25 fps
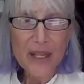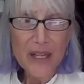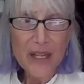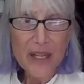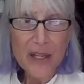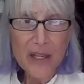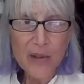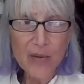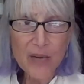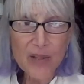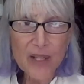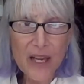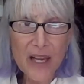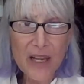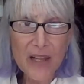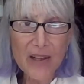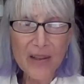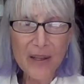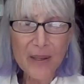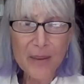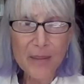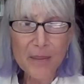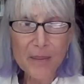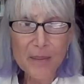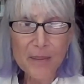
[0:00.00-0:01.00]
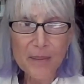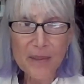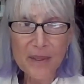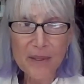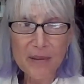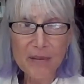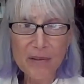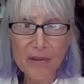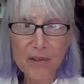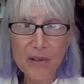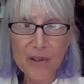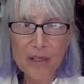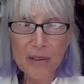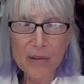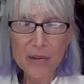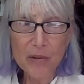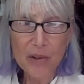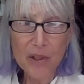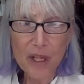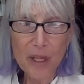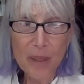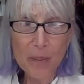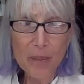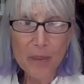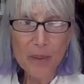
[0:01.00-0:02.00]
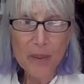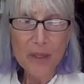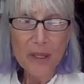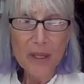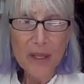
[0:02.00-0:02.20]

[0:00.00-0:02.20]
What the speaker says: And you take them, they're cheap,